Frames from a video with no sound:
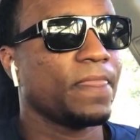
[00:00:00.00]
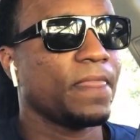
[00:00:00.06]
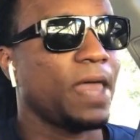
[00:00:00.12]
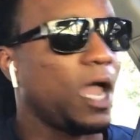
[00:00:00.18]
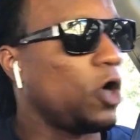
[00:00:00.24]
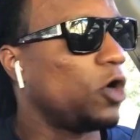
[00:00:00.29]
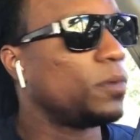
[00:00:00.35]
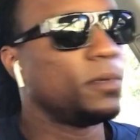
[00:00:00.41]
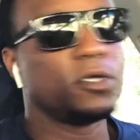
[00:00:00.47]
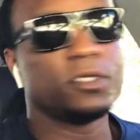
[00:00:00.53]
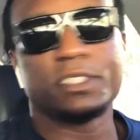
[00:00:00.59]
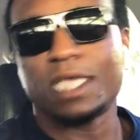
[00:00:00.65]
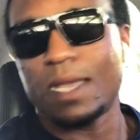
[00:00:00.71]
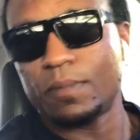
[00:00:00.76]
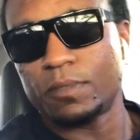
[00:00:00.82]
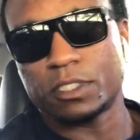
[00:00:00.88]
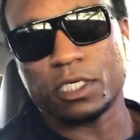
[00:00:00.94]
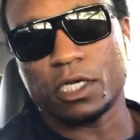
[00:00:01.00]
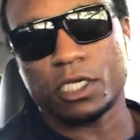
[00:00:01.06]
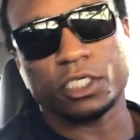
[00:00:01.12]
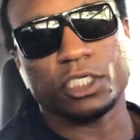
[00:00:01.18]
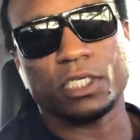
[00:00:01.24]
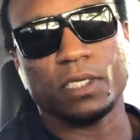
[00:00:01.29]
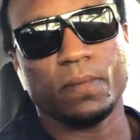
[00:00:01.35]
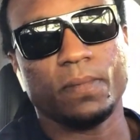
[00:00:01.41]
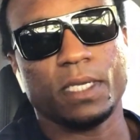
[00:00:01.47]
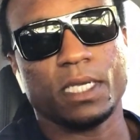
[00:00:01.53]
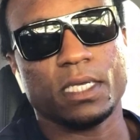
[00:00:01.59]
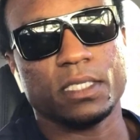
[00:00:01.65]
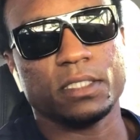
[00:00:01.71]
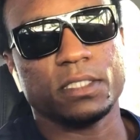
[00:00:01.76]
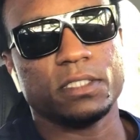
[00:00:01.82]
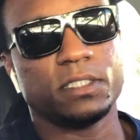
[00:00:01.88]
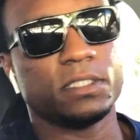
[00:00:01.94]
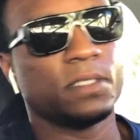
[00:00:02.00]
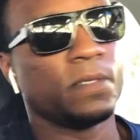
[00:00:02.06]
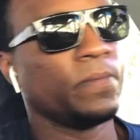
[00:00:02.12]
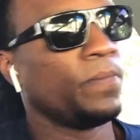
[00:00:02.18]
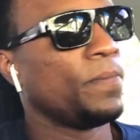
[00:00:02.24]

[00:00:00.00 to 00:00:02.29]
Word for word: I almost sabotaged it because